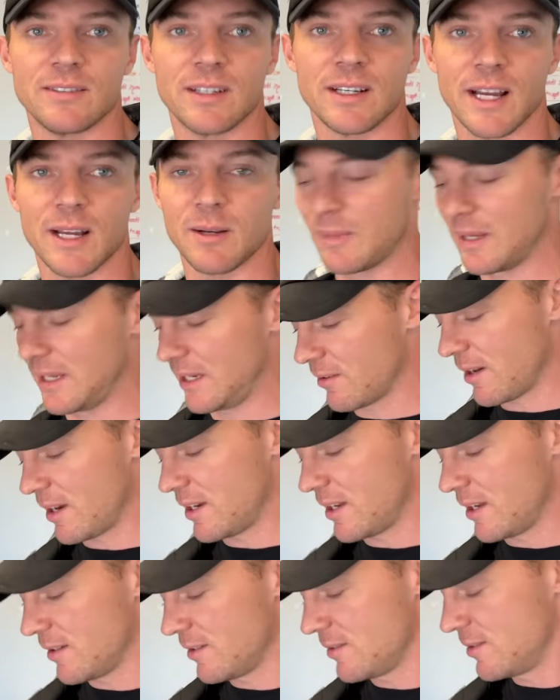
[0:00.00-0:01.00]
I got a meeting right
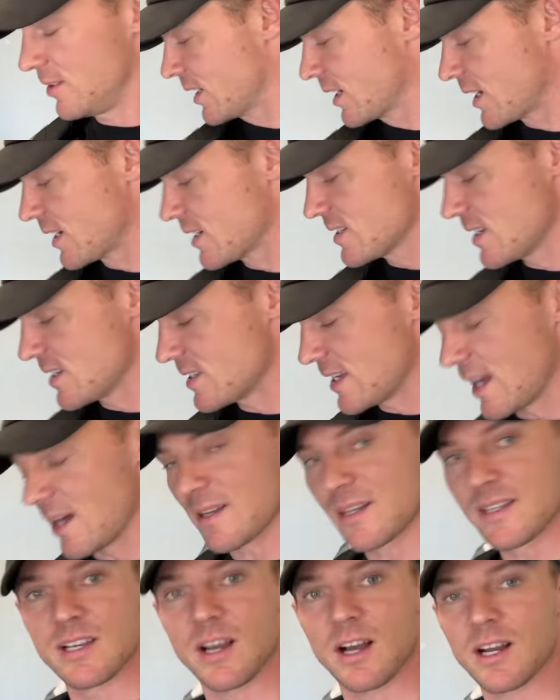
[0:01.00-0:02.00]
now. Gotta sit down
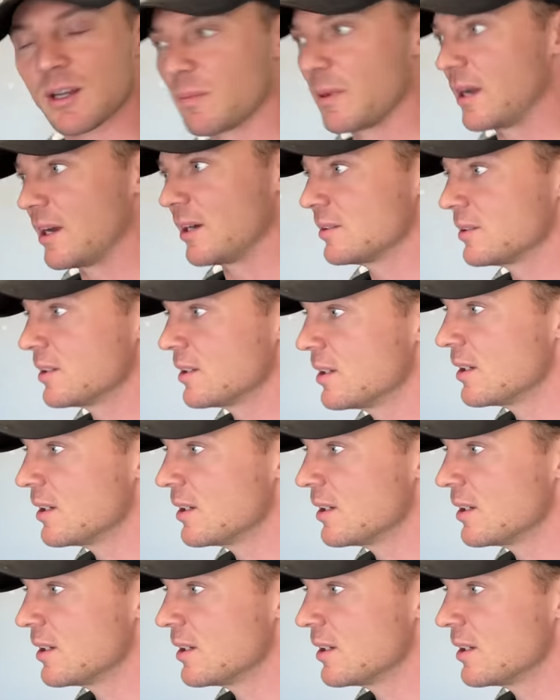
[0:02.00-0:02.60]
did and talk about